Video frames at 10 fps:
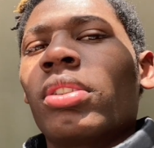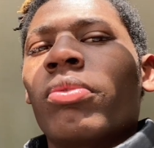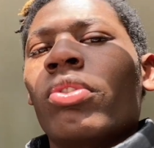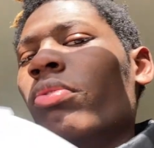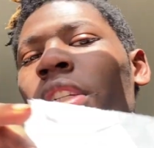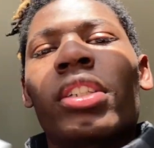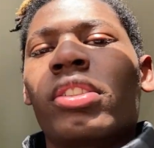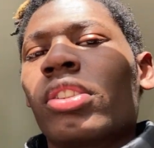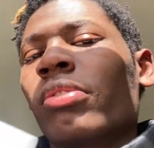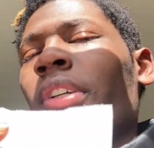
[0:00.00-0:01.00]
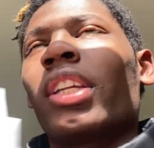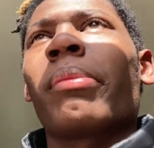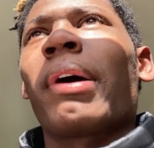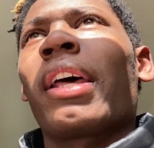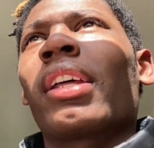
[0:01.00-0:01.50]
when you get into it with
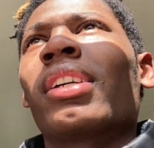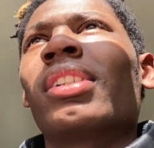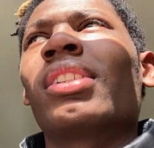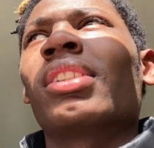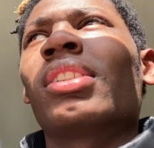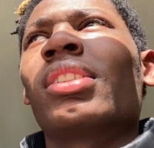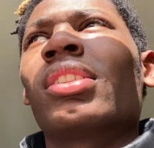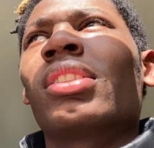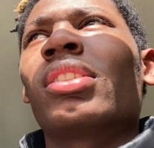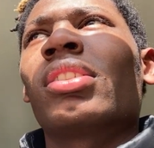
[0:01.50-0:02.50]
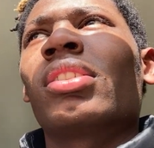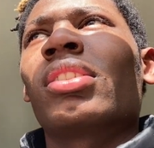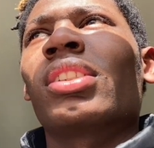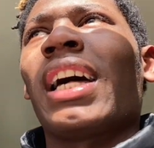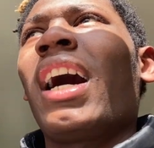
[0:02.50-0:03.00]
anybody?
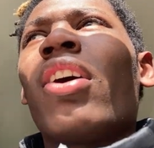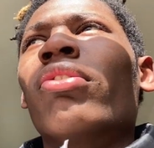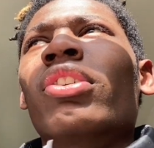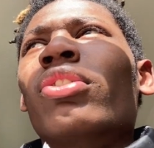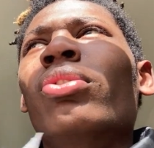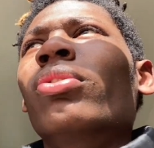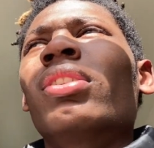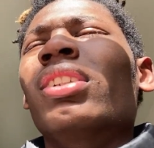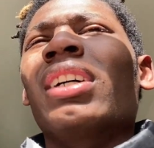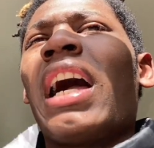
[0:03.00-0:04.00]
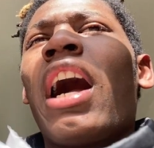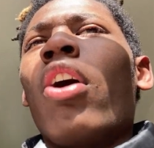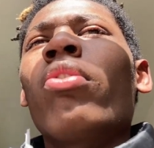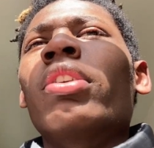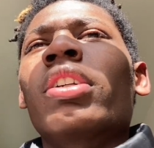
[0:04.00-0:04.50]
Cause I only do it. I
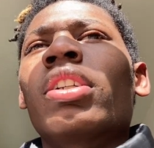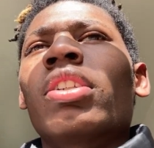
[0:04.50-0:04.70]
only